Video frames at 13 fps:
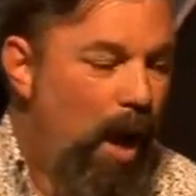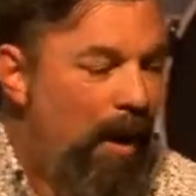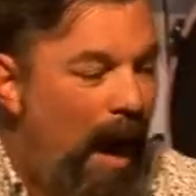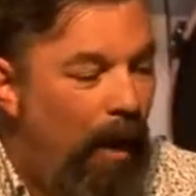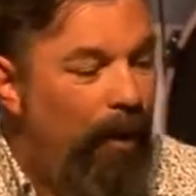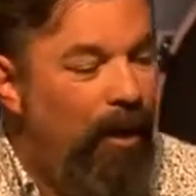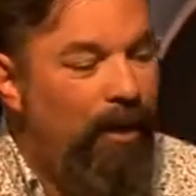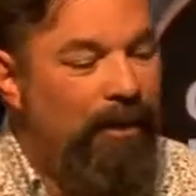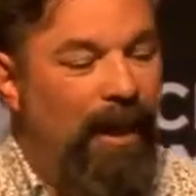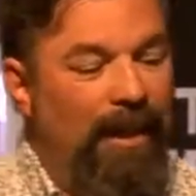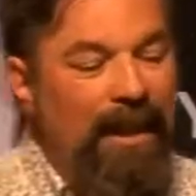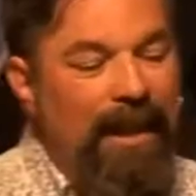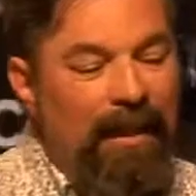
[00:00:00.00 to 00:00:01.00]
Now, here's
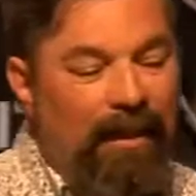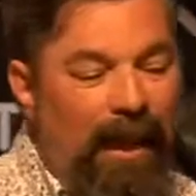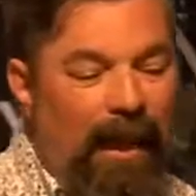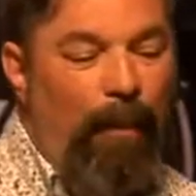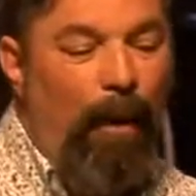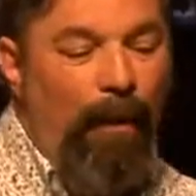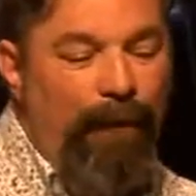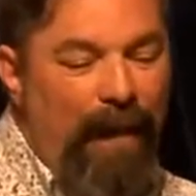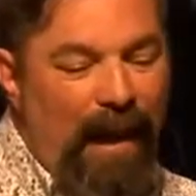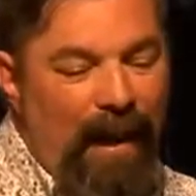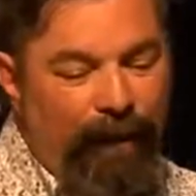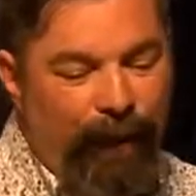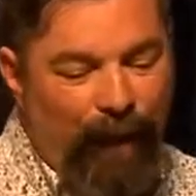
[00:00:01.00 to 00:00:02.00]
the neat thing about
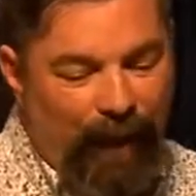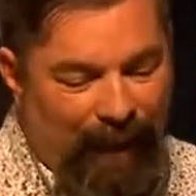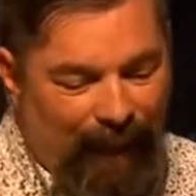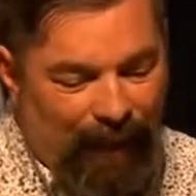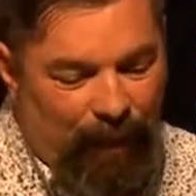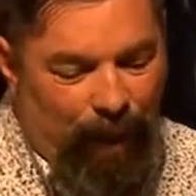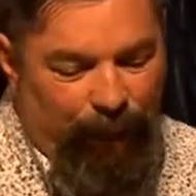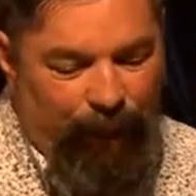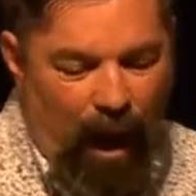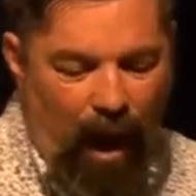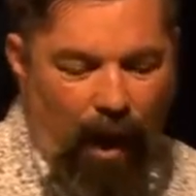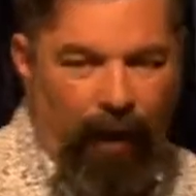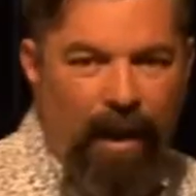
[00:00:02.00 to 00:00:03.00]
fighting for the kingdom of
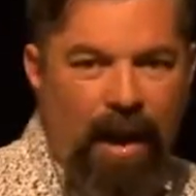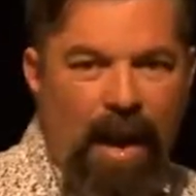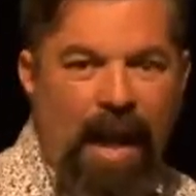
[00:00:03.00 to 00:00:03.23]
God,